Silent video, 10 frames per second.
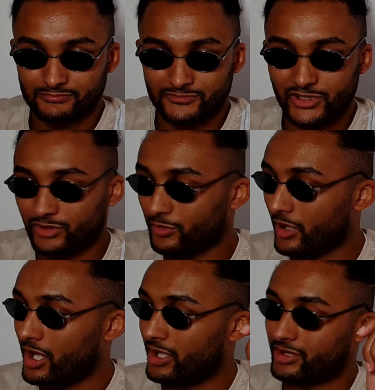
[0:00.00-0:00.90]
So,
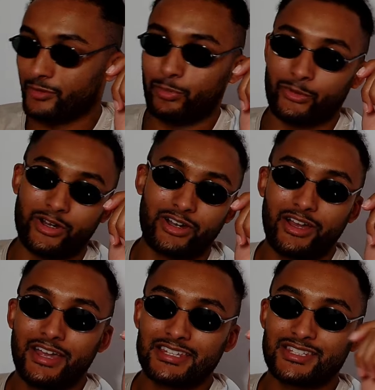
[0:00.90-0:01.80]
Dubois,
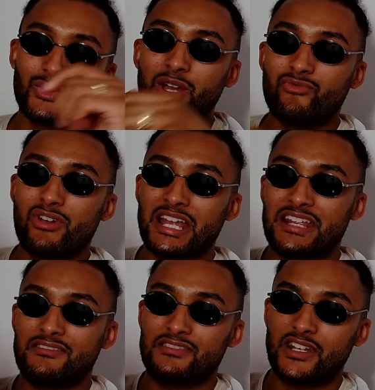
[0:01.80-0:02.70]
it's annoying,
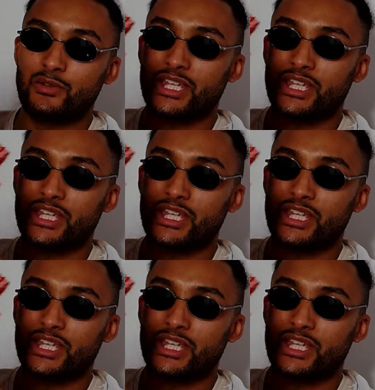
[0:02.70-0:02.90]
really. They don't